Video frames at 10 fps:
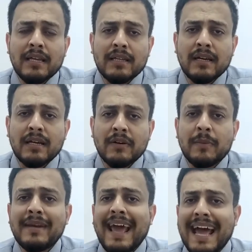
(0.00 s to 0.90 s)
the
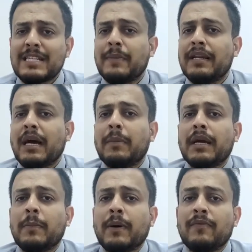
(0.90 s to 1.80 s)
government has been coming
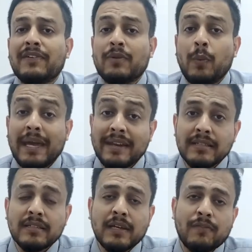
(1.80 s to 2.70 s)
up with
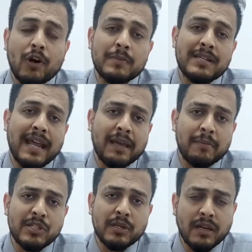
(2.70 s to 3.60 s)
various reforms like
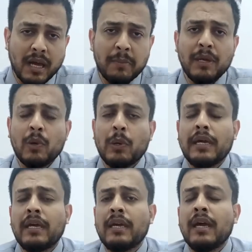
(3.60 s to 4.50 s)
Mission Karma
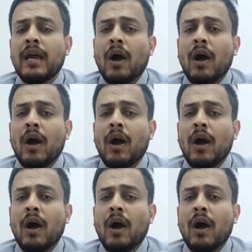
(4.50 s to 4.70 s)
Yogi,